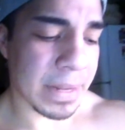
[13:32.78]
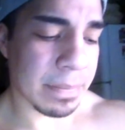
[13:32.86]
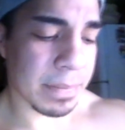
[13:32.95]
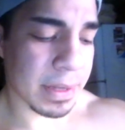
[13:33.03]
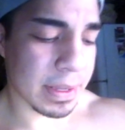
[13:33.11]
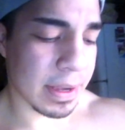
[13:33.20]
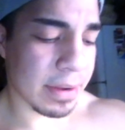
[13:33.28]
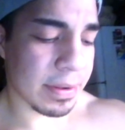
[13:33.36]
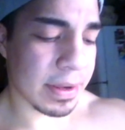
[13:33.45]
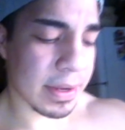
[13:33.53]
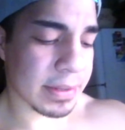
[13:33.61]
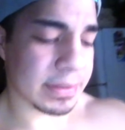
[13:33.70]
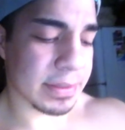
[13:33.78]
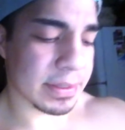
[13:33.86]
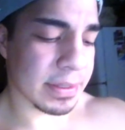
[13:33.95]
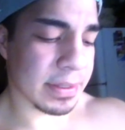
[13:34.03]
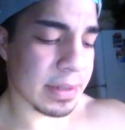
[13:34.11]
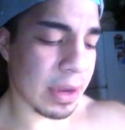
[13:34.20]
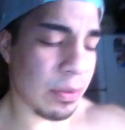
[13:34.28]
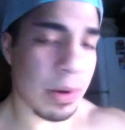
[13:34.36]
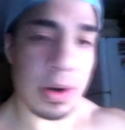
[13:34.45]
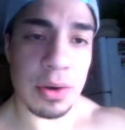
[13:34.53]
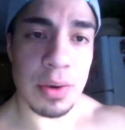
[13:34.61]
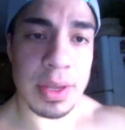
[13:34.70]
But yeah, you guys, I
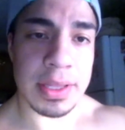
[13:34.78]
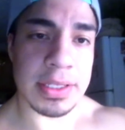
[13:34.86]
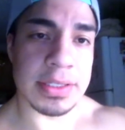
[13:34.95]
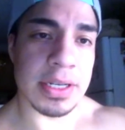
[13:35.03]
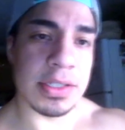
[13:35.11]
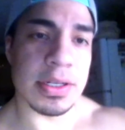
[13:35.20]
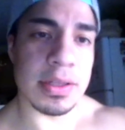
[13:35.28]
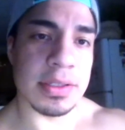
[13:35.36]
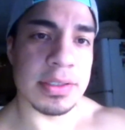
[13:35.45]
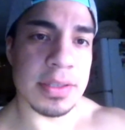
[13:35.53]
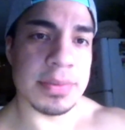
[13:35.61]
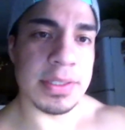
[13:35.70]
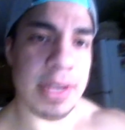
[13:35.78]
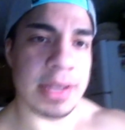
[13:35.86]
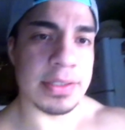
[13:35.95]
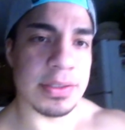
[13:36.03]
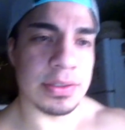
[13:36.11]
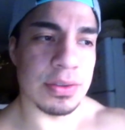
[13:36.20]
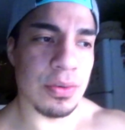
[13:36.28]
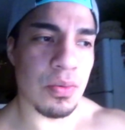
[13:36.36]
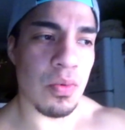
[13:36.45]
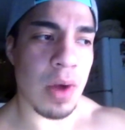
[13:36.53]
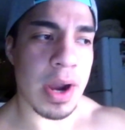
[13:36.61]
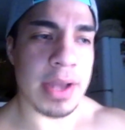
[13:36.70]
want to quickly touch on the subject as to
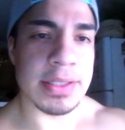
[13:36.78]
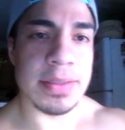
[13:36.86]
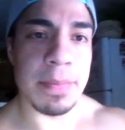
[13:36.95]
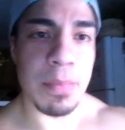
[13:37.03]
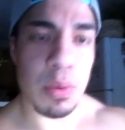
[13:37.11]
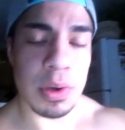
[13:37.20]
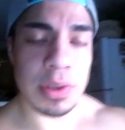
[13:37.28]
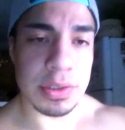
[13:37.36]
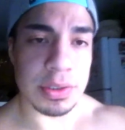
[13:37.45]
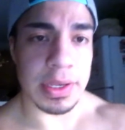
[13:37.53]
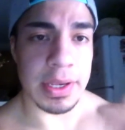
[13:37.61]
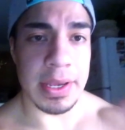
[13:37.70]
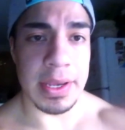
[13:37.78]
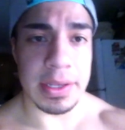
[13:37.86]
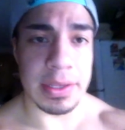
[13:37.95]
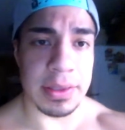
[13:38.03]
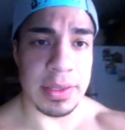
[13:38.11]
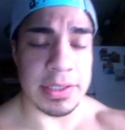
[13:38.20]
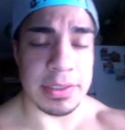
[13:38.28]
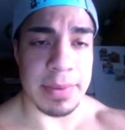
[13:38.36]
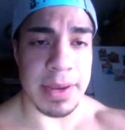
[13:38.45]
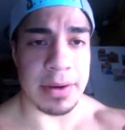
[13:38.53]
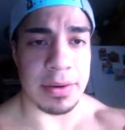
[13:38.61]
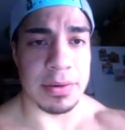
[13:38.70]
why it's important to hit these
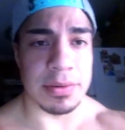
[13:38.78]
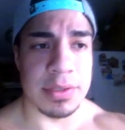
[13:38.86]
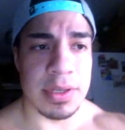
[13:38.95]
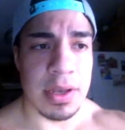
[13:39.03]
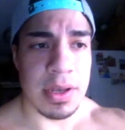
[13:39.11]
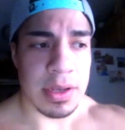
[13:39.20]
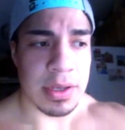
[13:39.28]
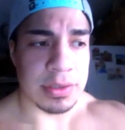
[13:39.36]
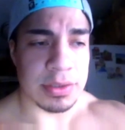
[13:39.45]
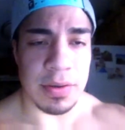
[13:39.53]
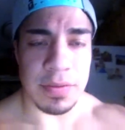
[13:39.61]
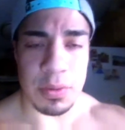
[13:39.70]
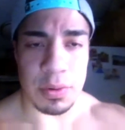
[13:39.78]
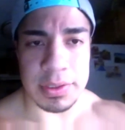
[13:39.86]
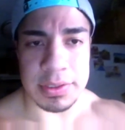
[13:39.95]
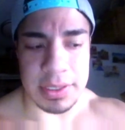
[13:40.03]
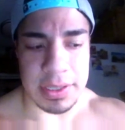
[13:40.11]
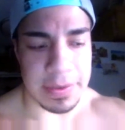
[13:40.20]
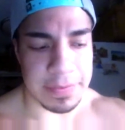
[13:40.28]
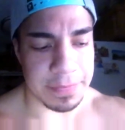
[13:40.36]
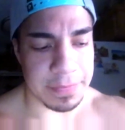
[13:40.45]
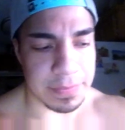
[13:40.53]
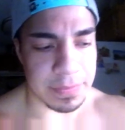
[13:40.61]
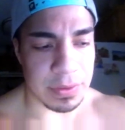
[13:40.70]
macros. So of course,
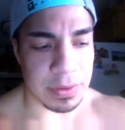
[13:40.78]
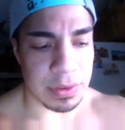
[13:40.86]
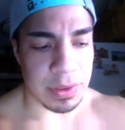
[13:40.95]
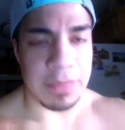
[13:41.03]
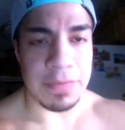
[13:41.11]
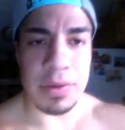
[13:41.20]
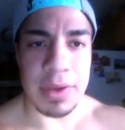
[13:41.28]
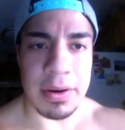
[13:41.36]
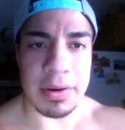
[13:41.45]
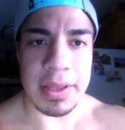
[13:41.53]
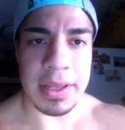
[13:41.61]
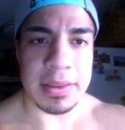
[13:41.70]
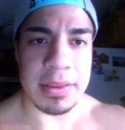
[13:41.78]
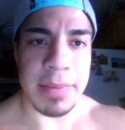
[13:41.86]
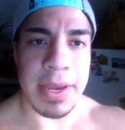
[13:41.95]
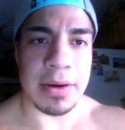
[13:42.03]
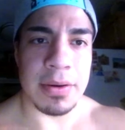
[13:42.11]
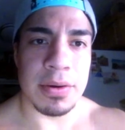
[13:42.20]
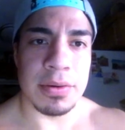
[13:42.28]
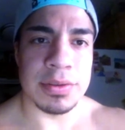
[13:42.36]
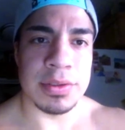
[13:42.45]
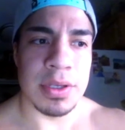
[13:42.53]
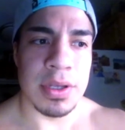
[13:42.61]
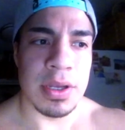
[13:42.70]
if you calculate the
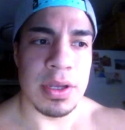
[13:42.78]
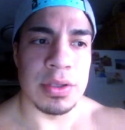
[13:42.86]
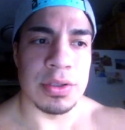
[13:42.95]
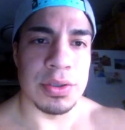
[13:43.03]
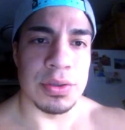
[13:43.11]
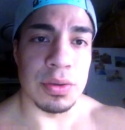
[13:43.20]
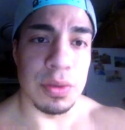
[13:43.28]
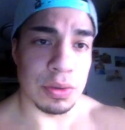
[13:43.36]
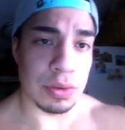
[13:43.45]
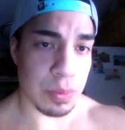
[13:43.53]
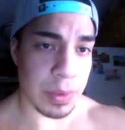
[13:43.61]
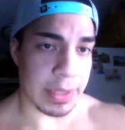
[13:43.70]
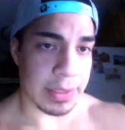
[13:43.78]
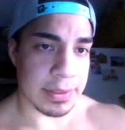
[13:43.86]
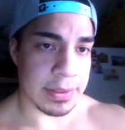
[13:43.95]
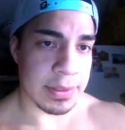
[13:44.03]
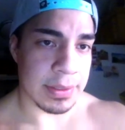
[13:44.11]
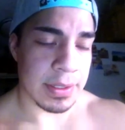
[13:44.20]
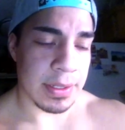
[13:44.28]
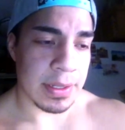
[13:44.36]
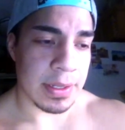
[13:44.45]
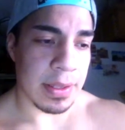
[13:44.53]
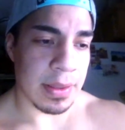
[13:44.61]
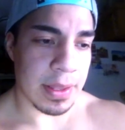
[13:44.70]
macros to lose weight,
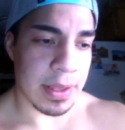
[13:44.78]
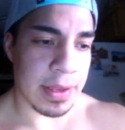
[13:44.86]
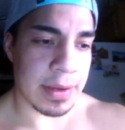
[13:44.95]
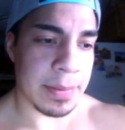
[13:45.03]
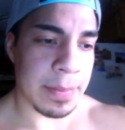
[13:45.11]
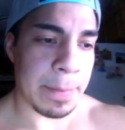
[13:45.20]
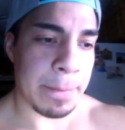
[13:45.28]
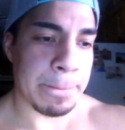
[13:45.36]
then